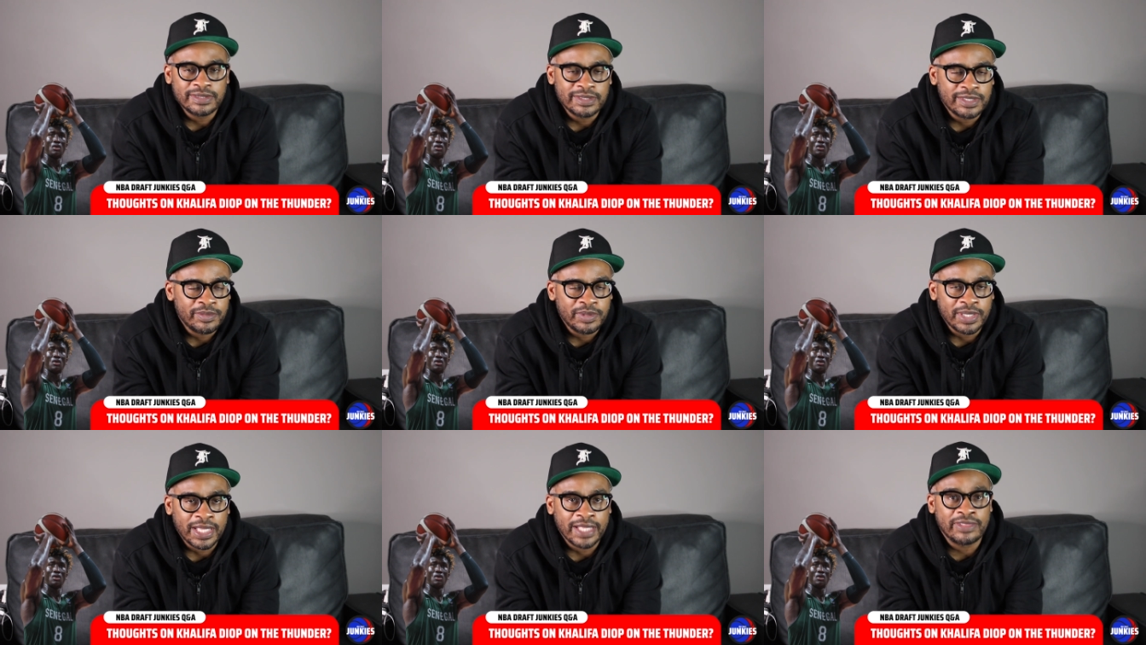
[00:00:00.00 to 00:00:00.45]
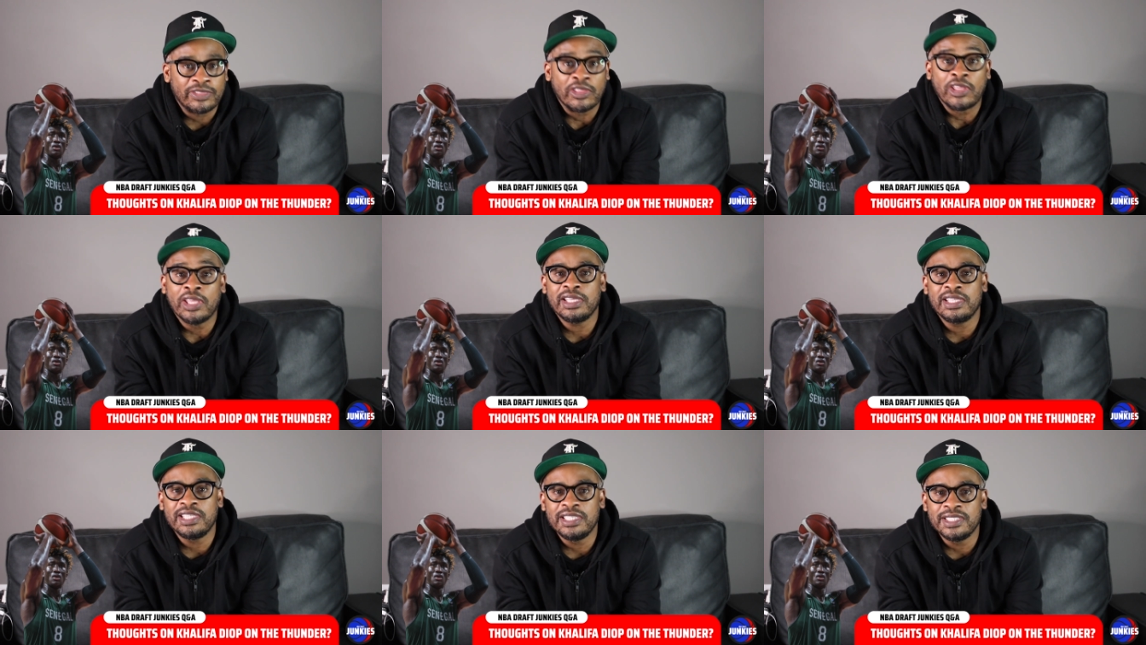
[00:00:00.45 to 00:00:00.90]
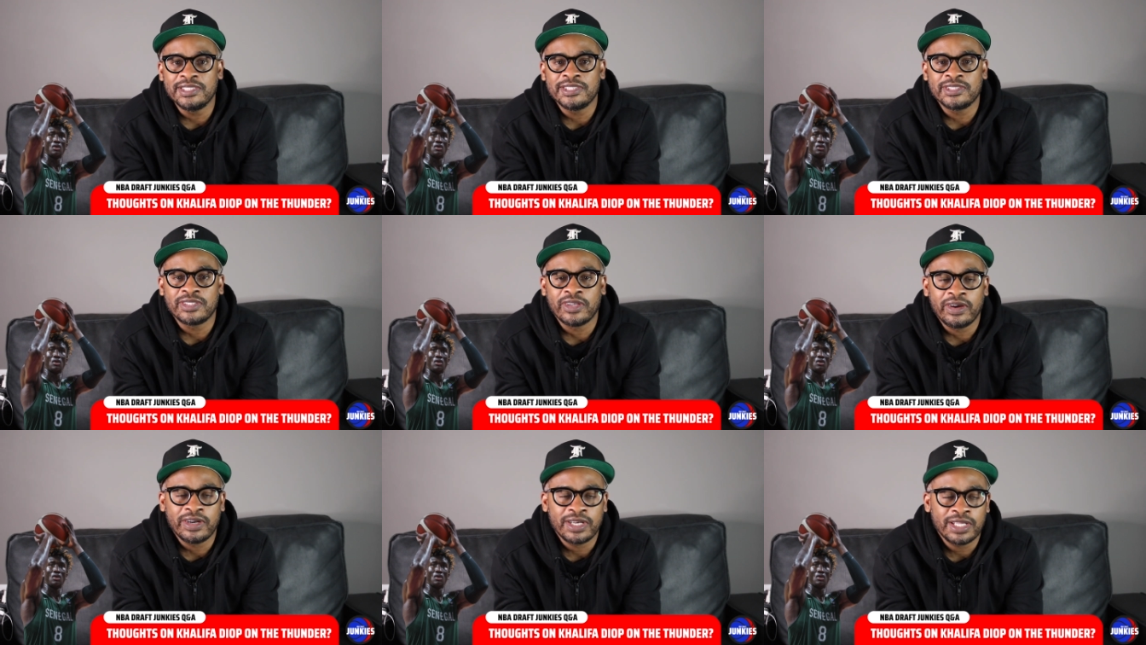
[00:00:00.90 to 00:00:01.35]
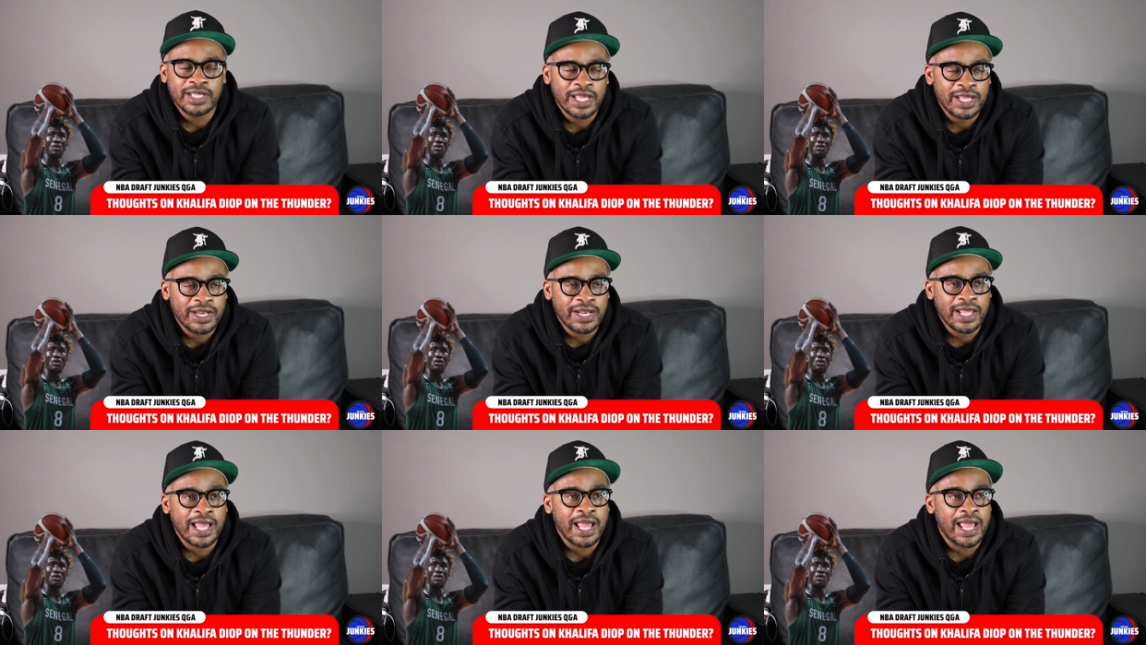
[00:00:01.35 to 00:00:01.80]
I mean, I think he's starting.
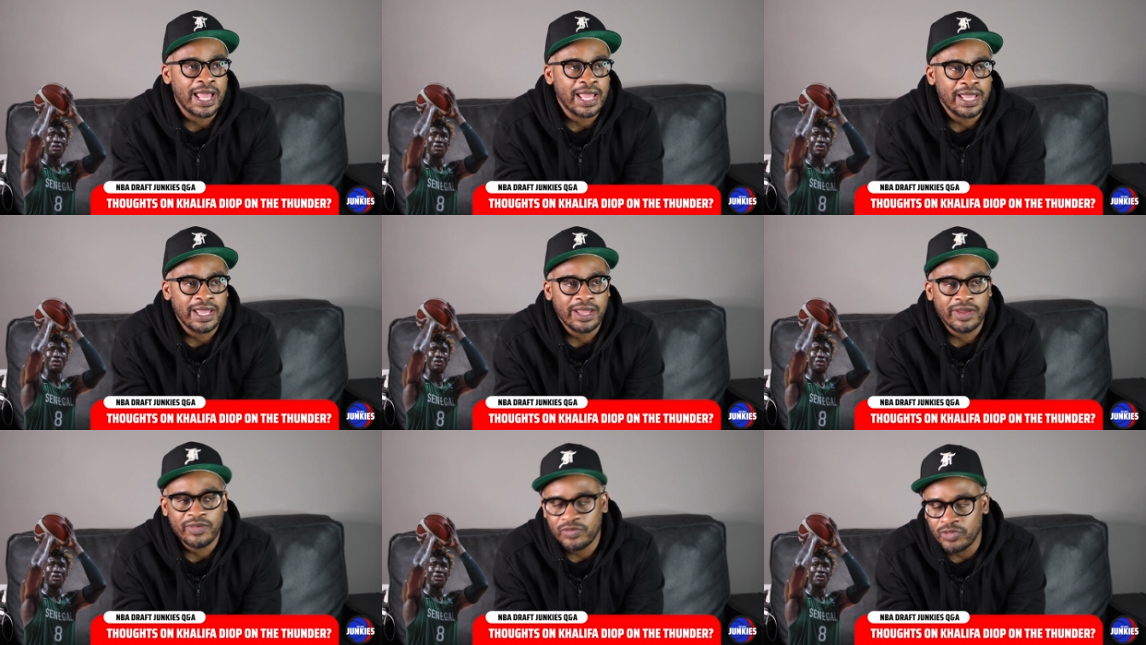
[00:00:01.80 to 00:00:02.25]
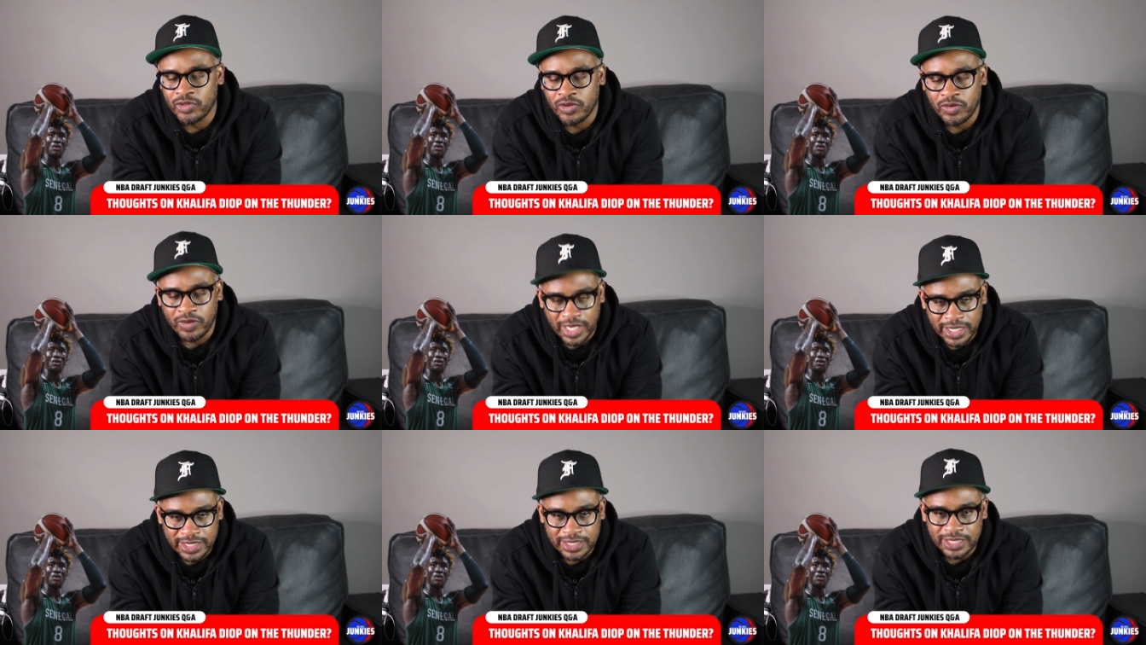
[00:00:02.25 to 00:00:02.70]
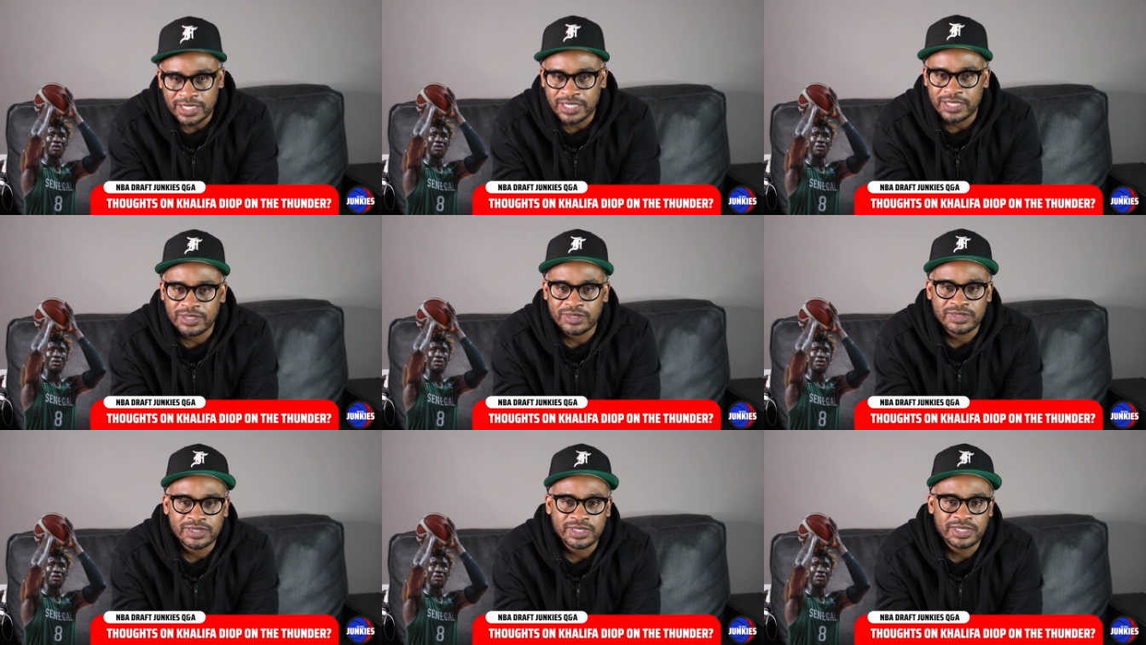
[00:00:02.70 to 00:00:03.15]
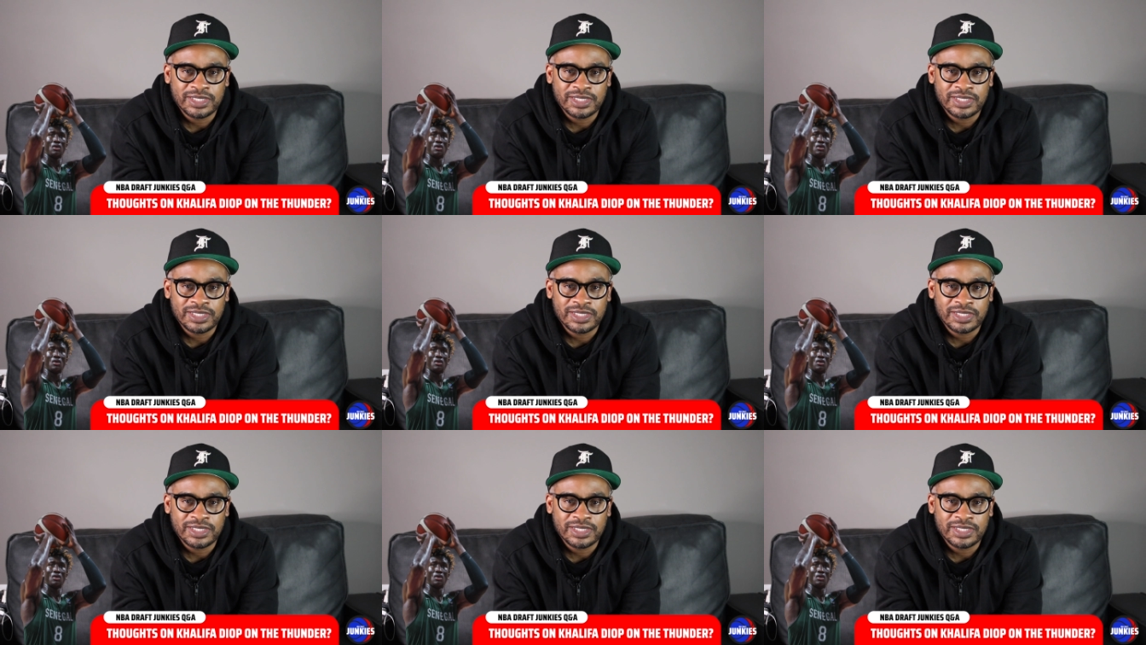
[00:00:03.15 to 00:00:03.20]
I, I have no idea